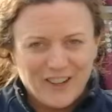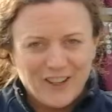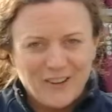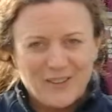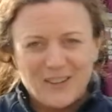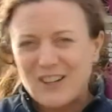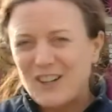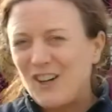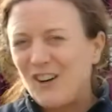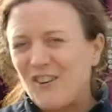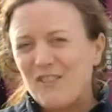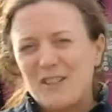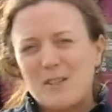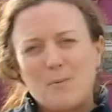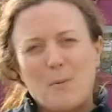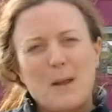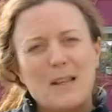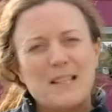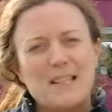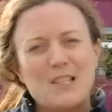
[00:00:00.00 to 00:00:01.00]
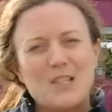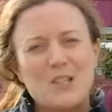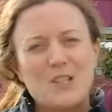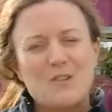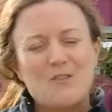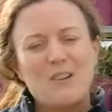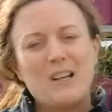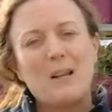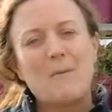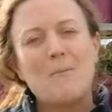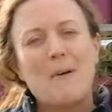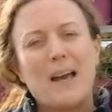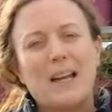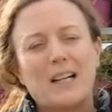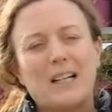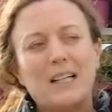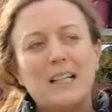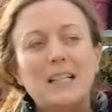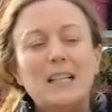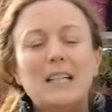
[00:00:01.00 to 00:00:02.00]
In a covered space it doesn't really matter,
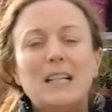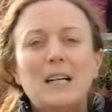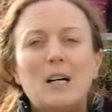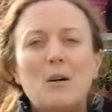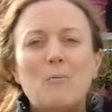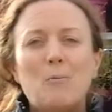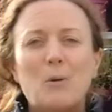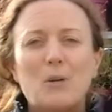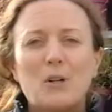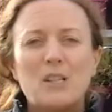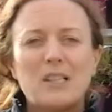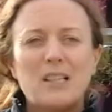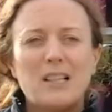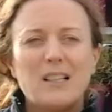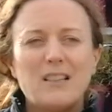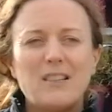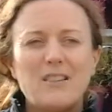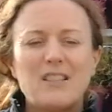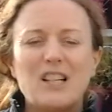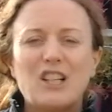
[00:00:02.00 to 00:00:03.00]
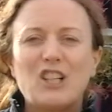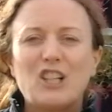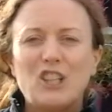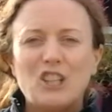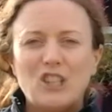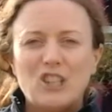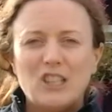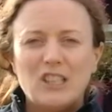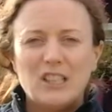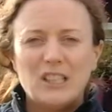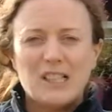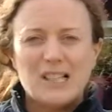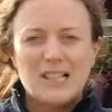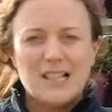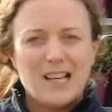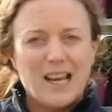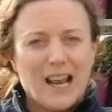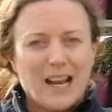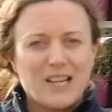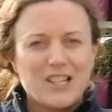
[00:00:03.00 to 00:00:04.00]
but there's a good
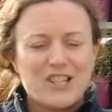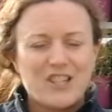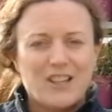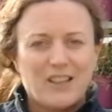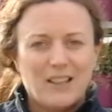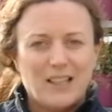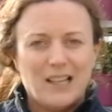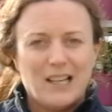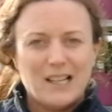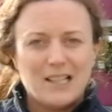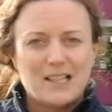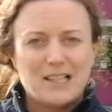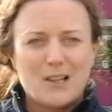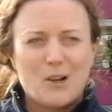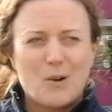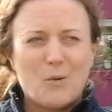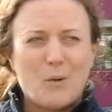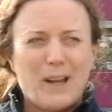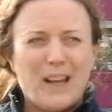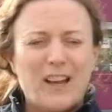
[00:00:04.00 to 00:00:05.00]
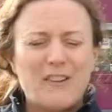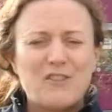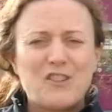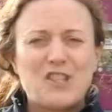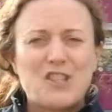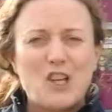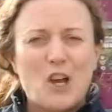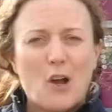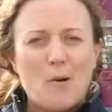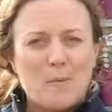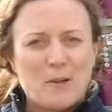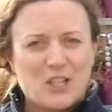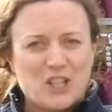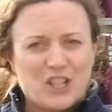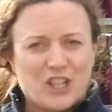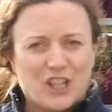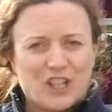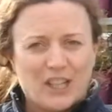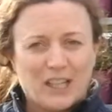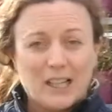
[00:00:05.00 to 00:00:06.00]
selection on the list. So we have so much
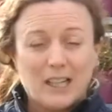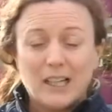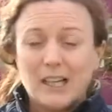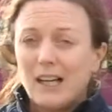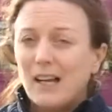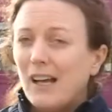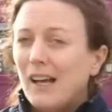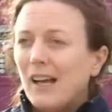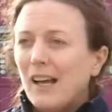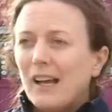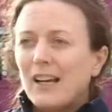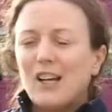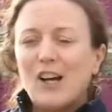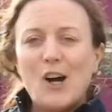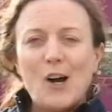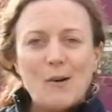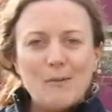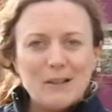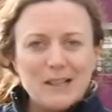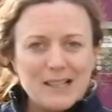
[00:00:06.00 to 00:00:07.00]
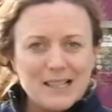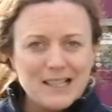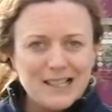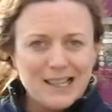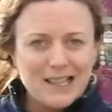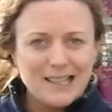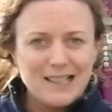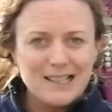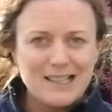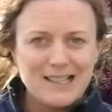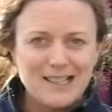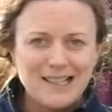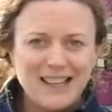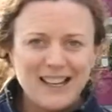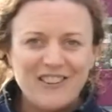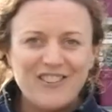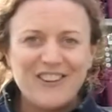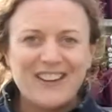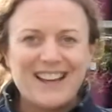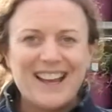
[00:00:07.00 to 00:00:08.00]
colour. Come and see us. If
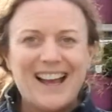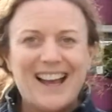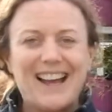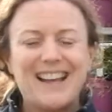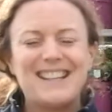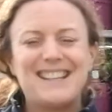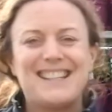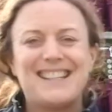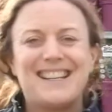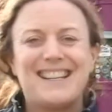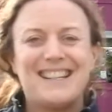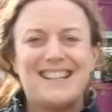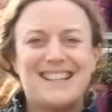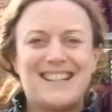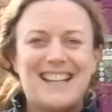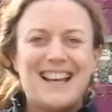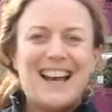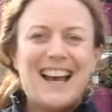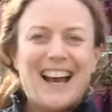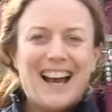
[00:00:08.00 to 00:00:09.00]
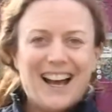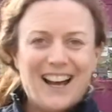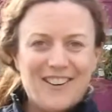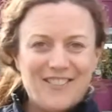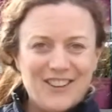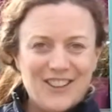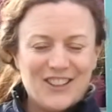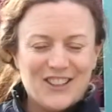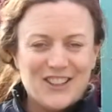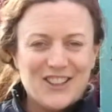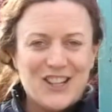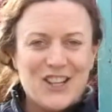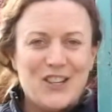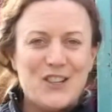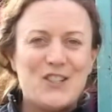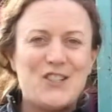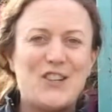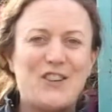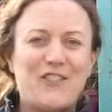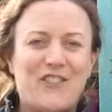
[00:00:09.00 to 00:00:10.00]
you can't see us, have a look at the
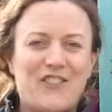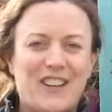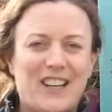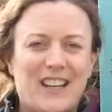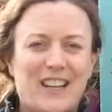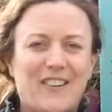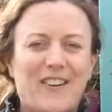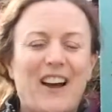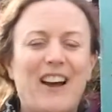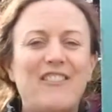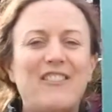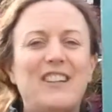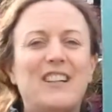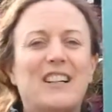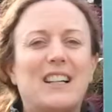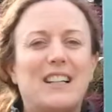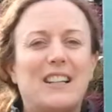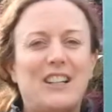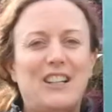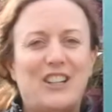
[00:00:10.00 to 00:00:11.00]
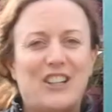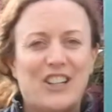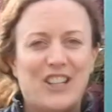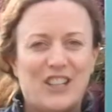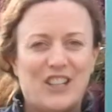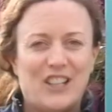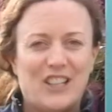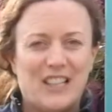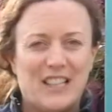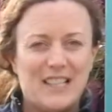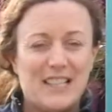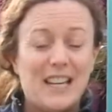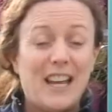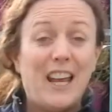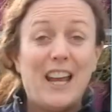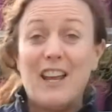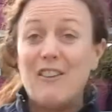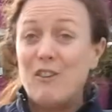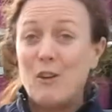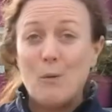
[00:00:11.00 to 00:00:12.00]
YouTube video, have a look at our Looking Good list.
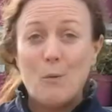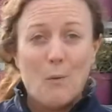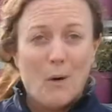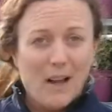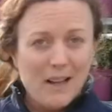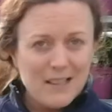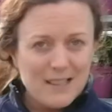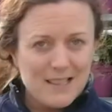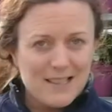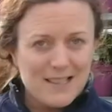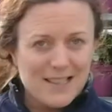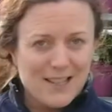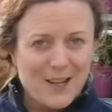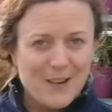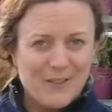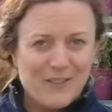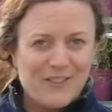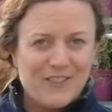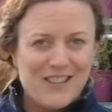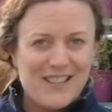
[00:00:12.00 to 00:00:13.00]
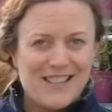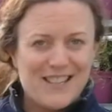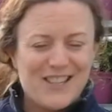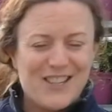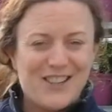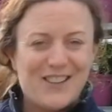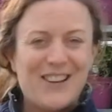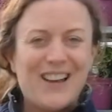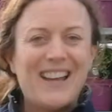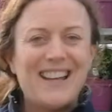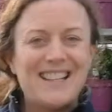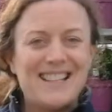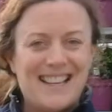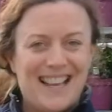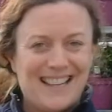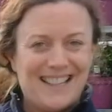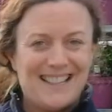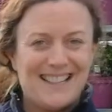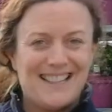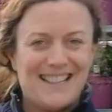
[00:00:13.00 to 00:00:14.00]
If you want us to come and visit you, send
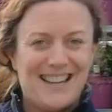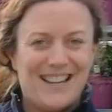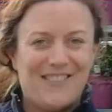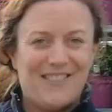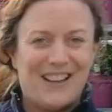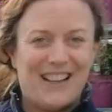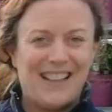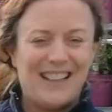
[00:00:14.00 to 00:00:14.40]
us an email.